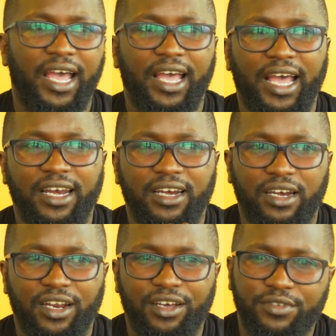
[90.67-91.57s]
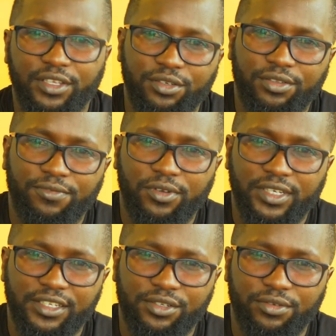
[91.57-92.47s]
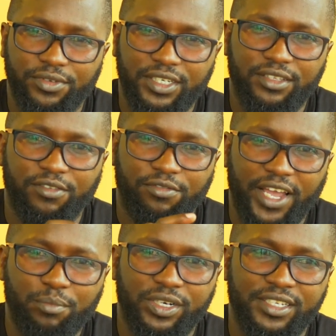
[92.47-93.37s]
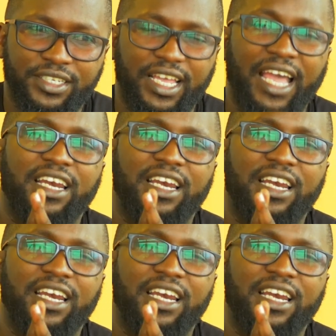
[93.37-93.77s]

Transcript: I love the youthfulness of it, the vibrancy.